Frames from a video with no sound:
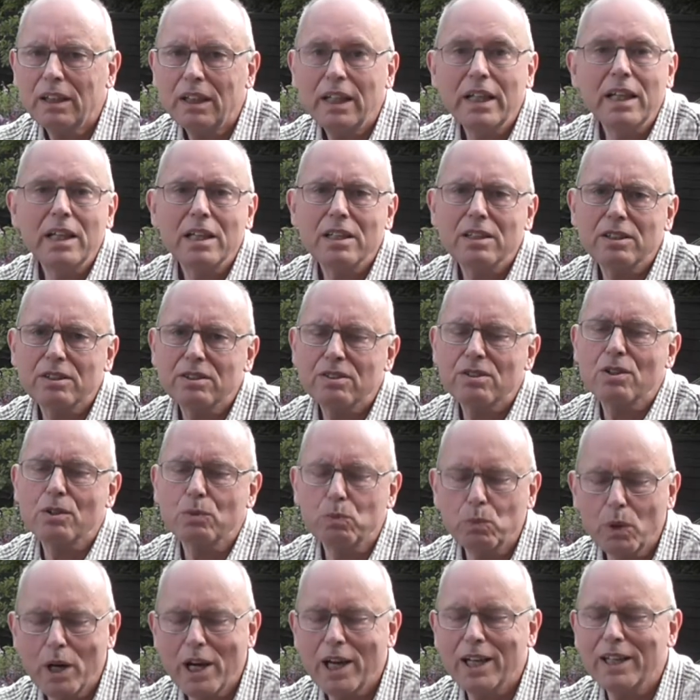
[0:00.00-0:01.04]
He is the
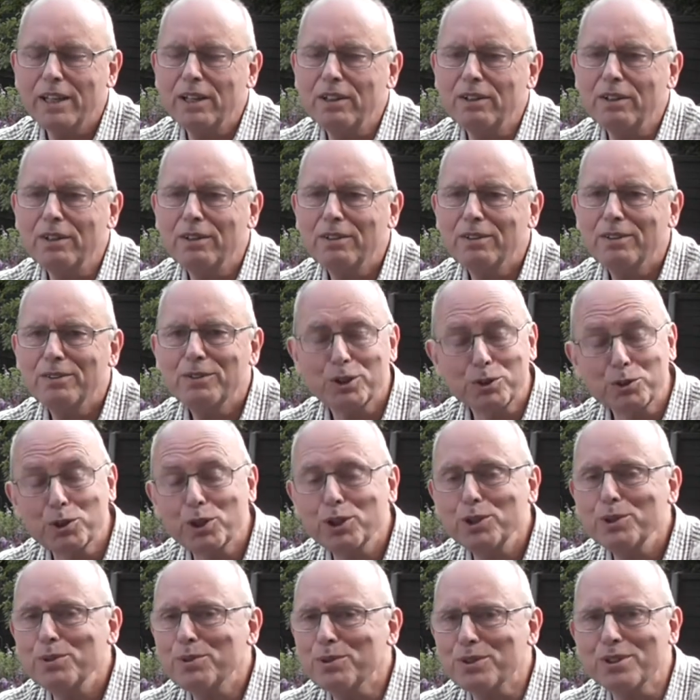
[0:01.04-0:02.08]
way, the
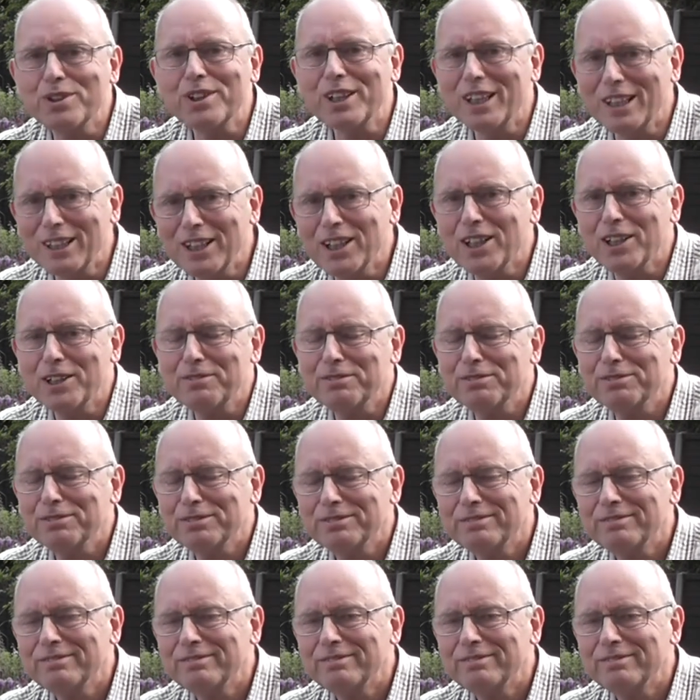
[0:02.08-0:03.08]
truth and the life.